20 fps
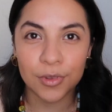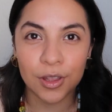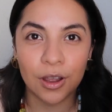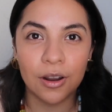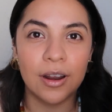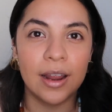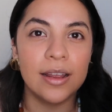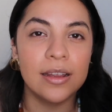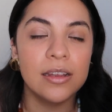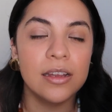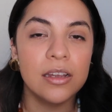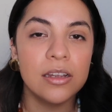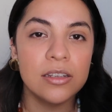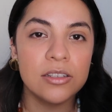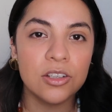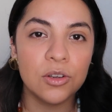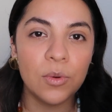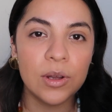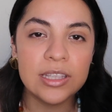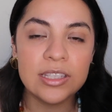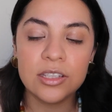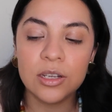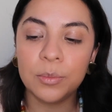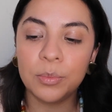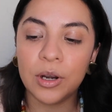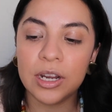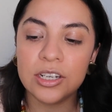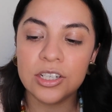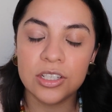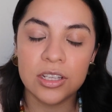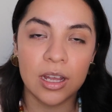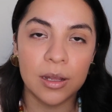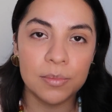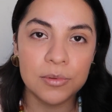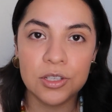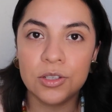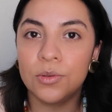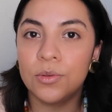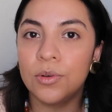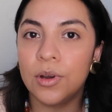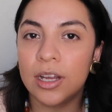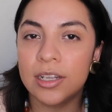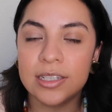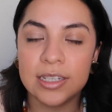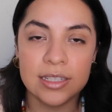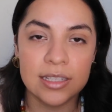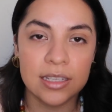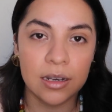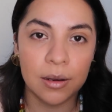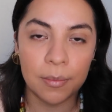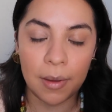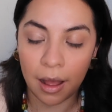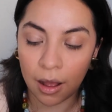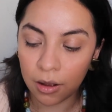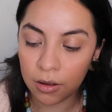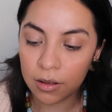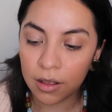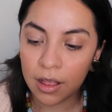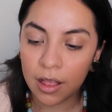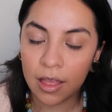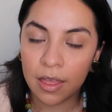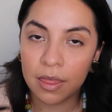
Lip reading: All right, so once they're brushed up to a decent amount,